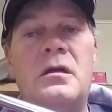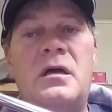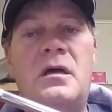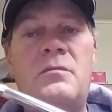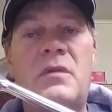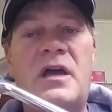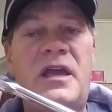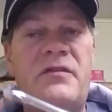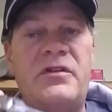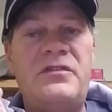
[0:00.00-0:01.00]
I
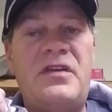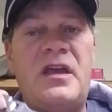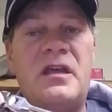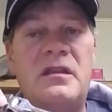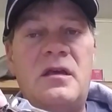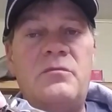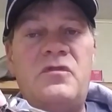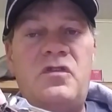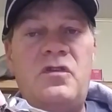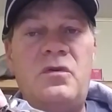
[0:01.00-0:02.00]
haven't taken them
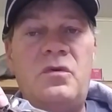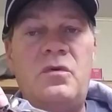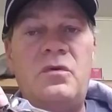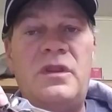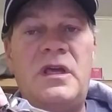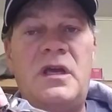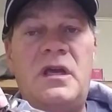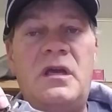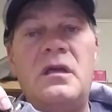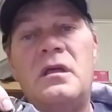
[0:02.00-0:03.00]
to
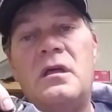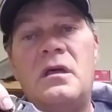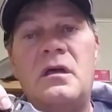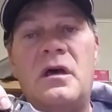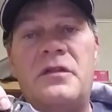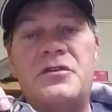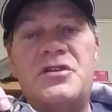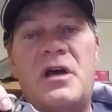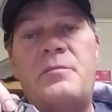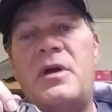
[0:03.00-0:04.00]
the other
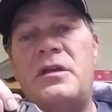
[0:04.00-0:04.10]
shop.